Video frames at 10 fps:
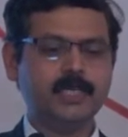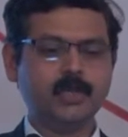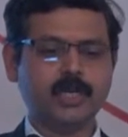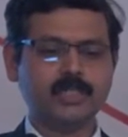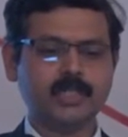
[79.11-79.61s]

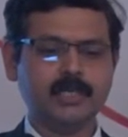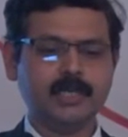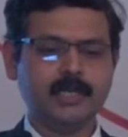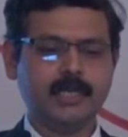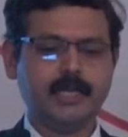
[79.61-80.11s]

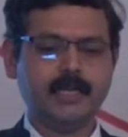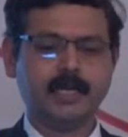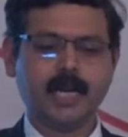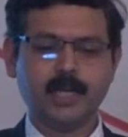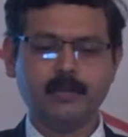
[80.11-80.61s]
introduction,
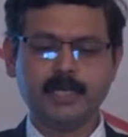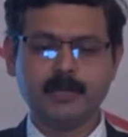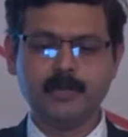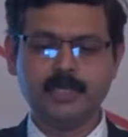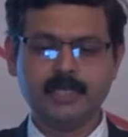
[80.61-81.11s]
then
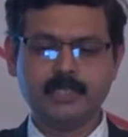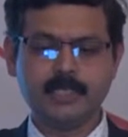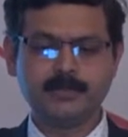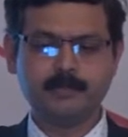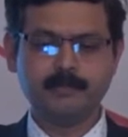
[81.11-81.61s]
cardiometabolic
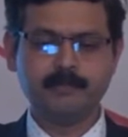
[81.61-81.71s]
disease